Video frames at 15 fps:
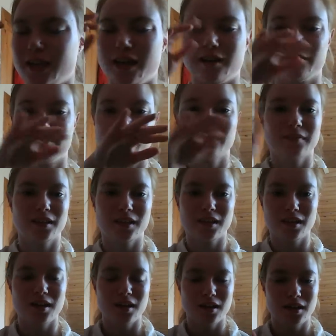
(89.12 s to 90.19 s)
Yeah.
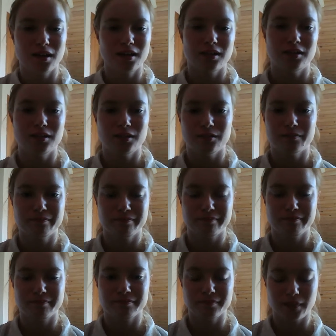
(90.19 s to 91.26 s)

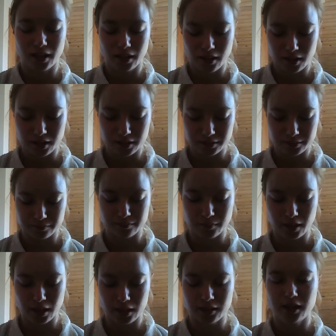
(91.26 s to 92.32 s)
Um,
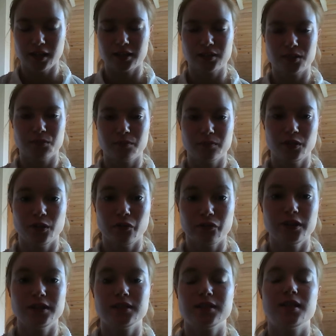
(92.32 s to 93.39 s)
and your
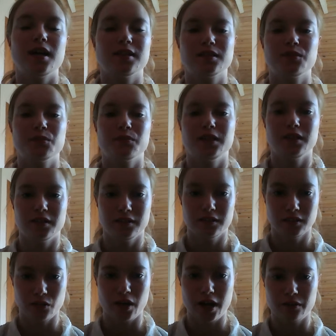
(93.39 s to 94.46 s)
feet has to be on
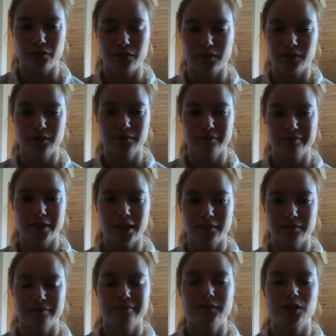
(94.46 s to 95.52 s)
the ground.
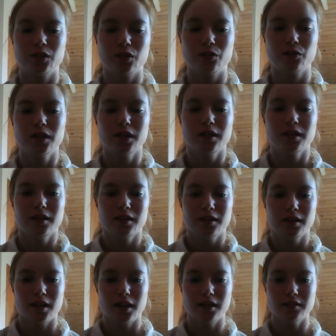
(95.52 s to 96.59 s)
So,
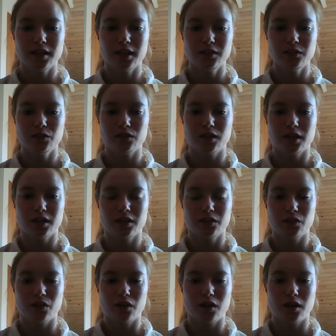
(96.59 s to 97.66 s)
and then you take
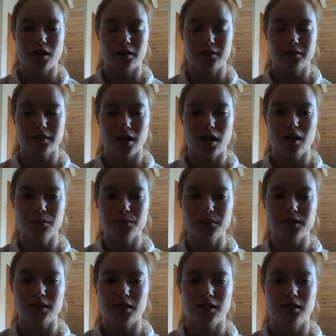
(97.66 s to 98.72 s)
your
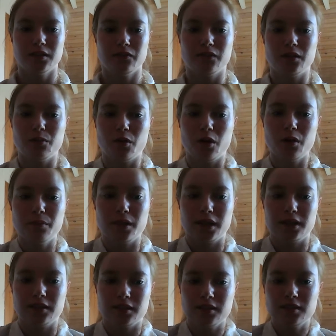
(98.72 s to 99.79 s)
arms and lift them up
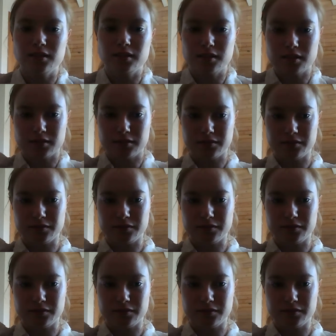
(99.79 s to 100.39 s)
like this,